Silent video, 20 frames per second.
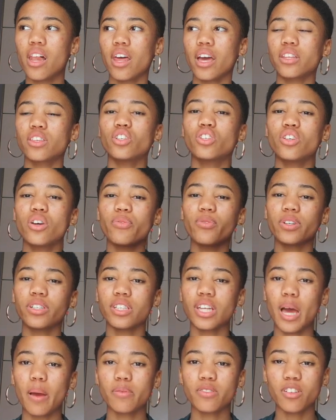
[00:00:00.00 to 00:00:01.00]
like the
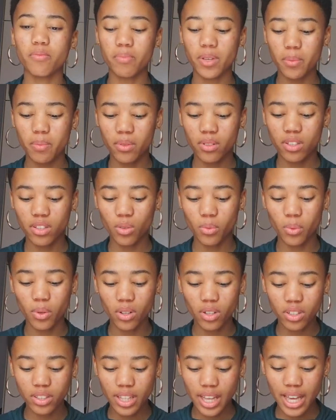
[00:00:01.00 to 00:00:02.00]
different types of people in the
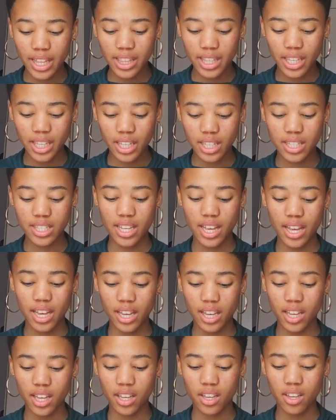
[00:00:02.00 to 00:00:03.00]
world, and then it's
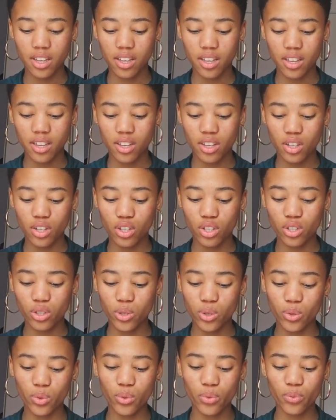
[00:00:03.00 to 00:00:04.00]
like
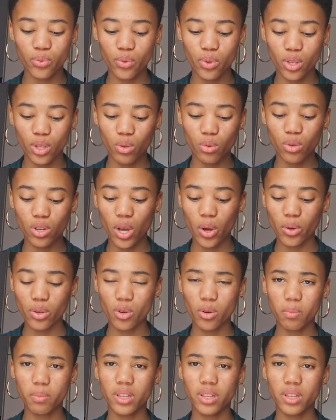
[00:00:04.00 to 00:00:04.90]
you you know your